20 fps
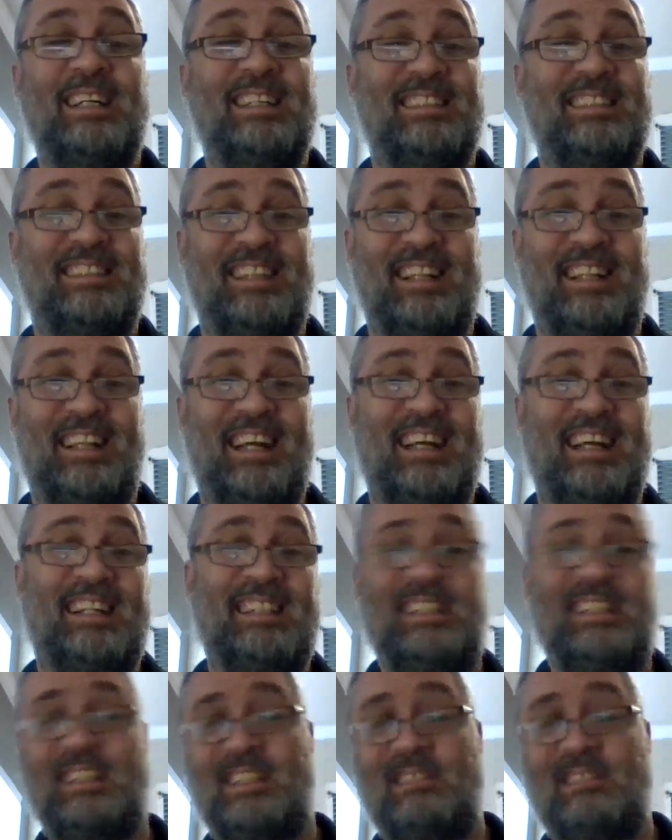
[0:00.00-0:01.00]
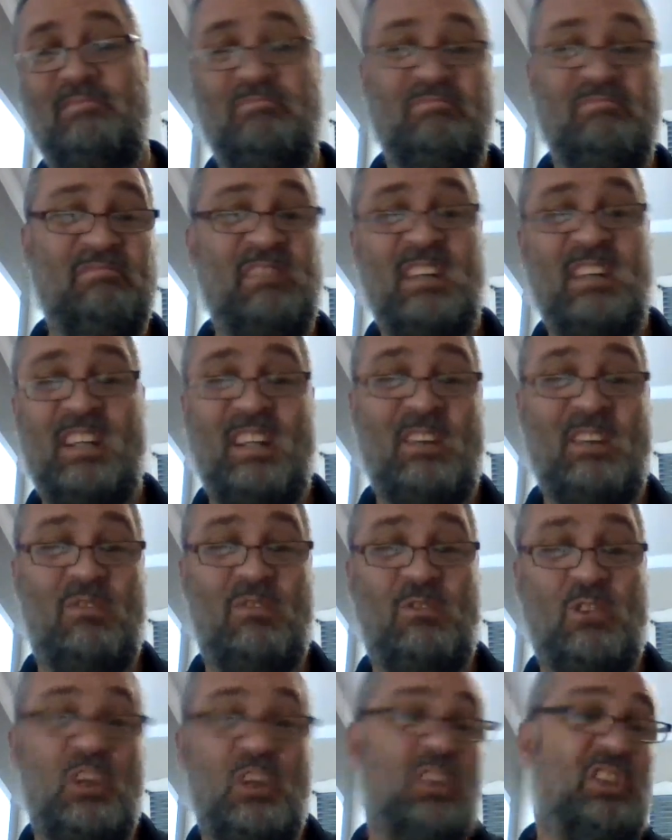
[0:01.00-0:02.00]
selected the
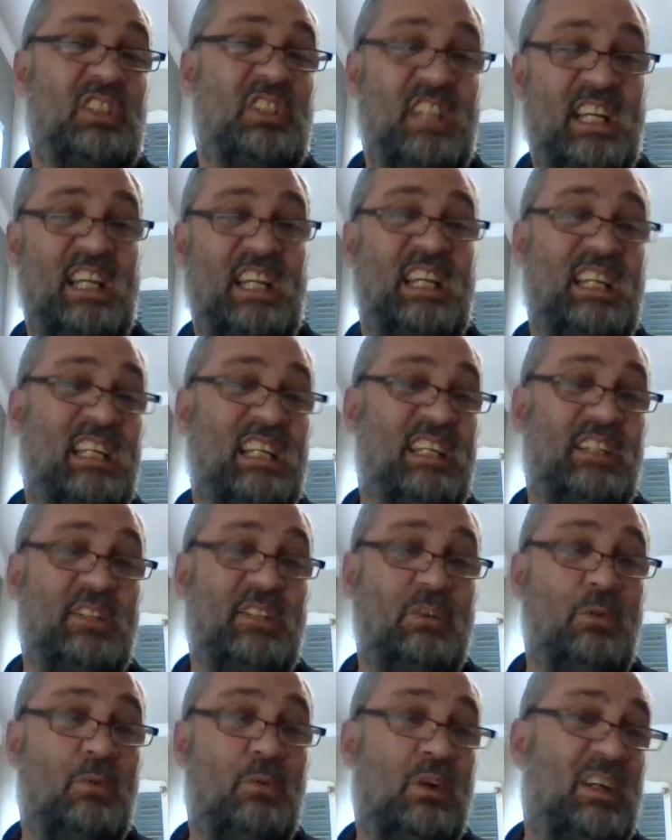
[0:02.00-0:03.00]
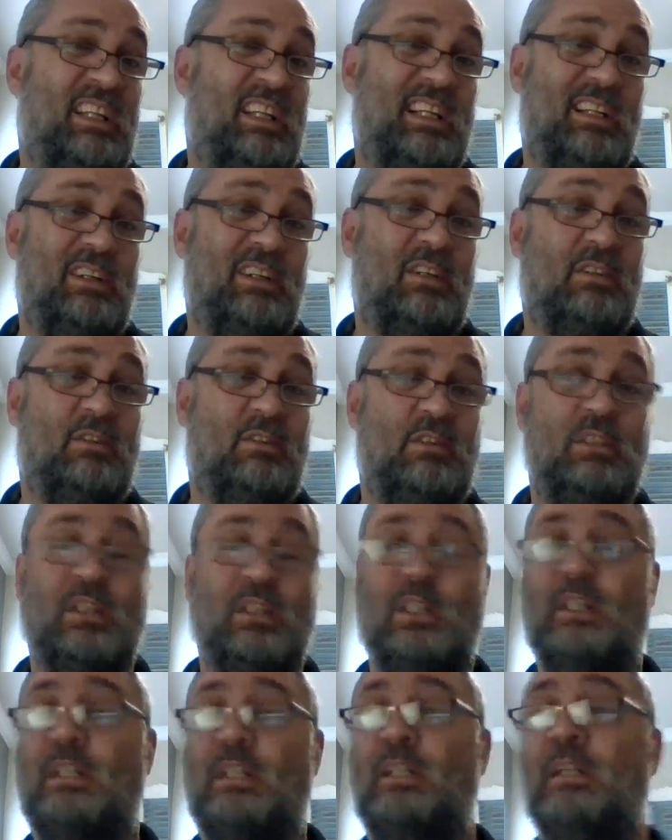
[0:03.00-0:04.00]
first EDU one that looked
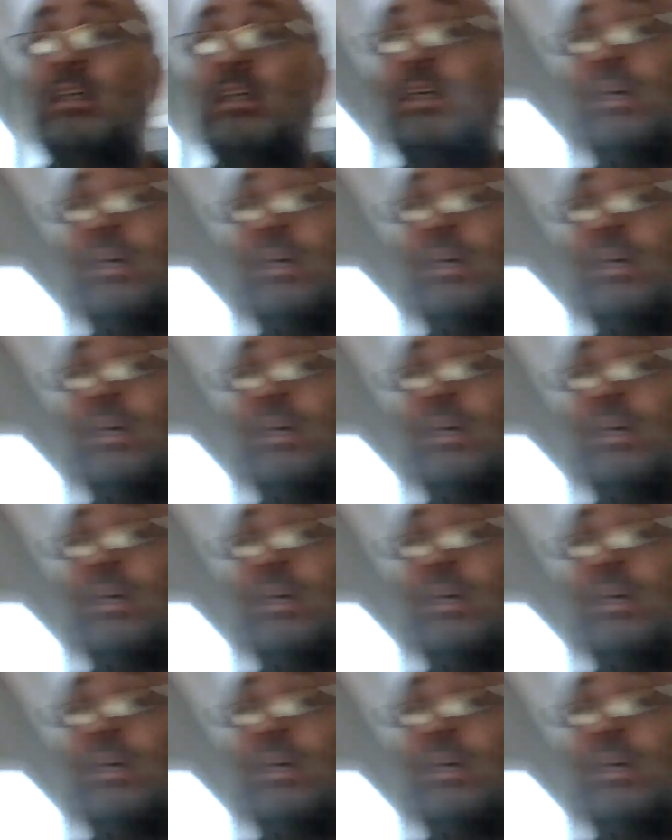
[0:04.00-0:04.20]
good,